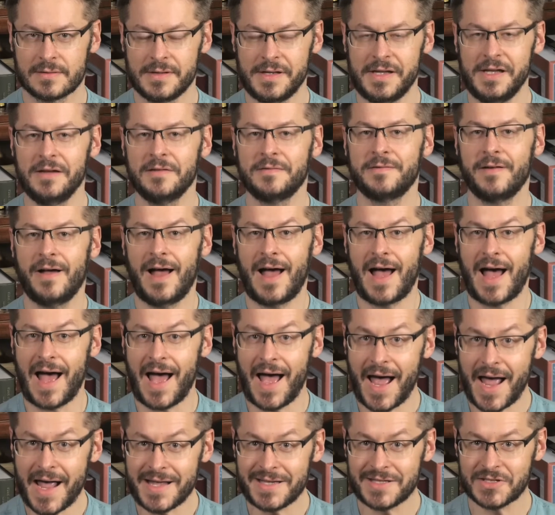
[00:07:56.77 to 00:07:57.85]
If
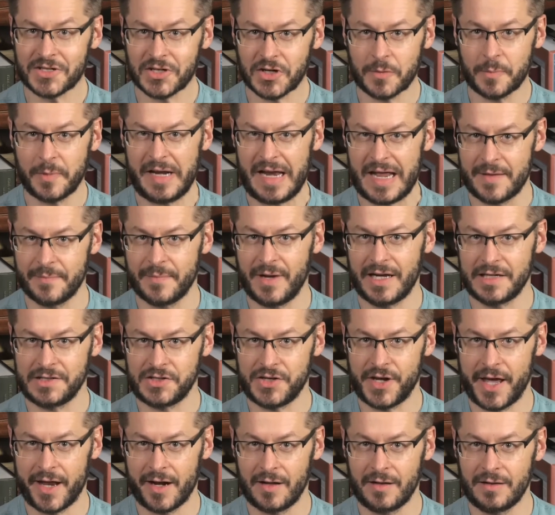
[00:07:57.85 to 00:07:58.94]
I terminate my
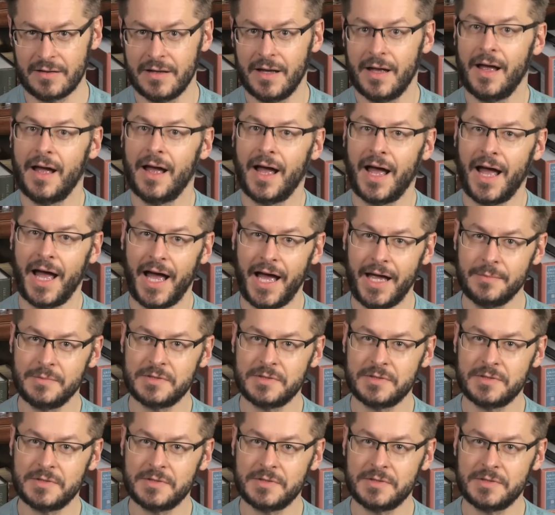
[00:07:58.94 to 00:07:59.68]
channel, I'm